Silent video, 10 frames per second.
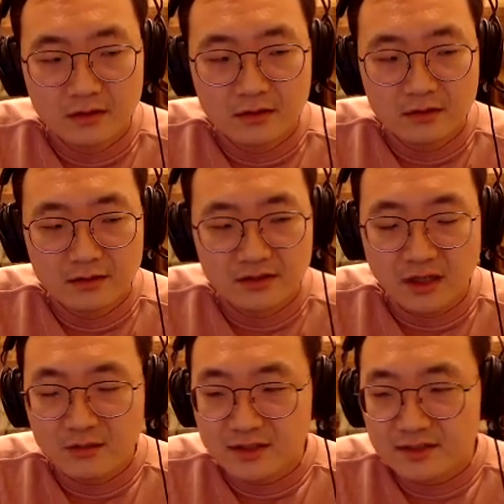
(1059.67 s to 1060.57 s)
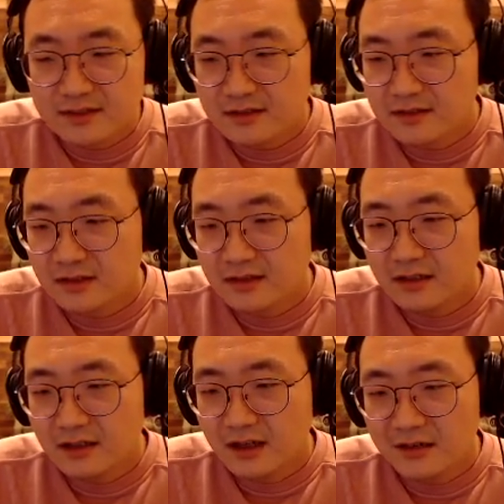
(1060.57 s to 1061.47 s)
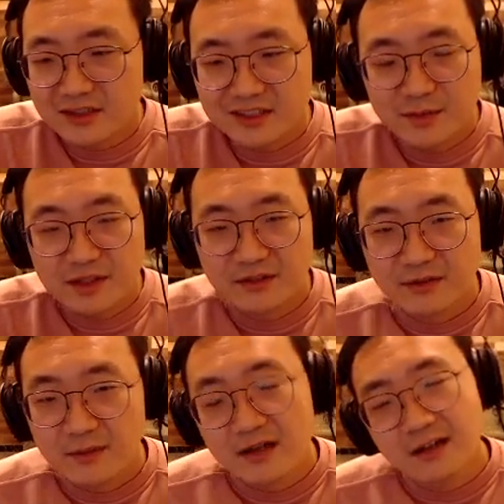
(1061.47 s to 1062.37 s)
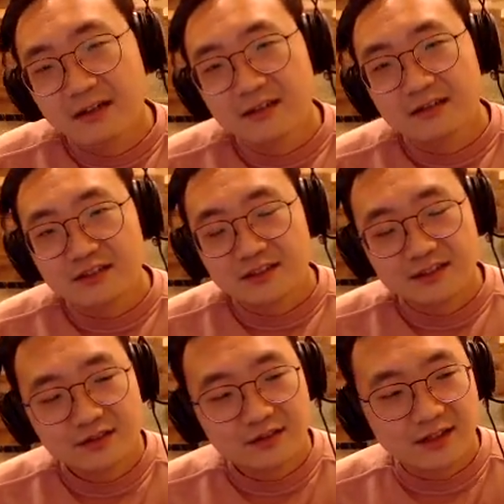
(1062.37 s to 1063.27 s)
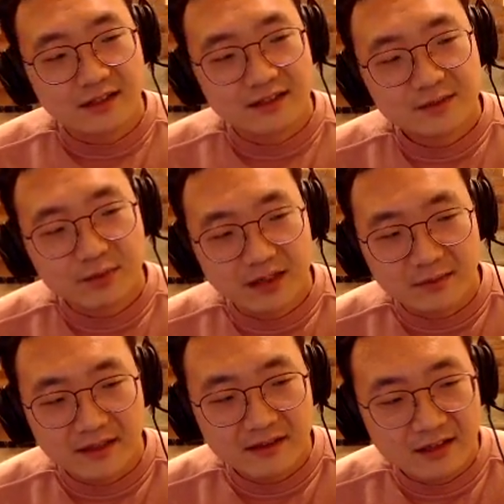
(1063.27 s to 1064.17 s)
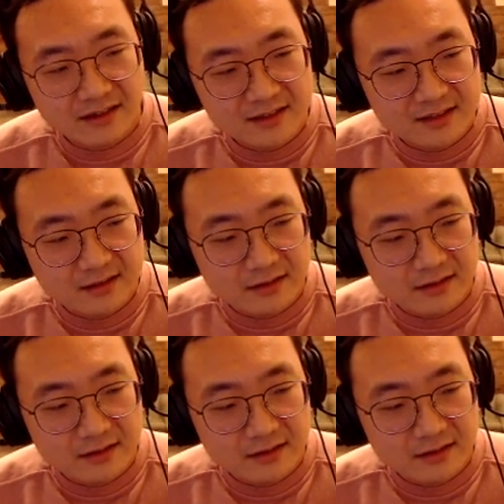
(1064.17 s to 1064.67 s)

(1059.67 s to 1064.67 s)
So I'm just speaking from the heart and just trying to explain my thoughts, and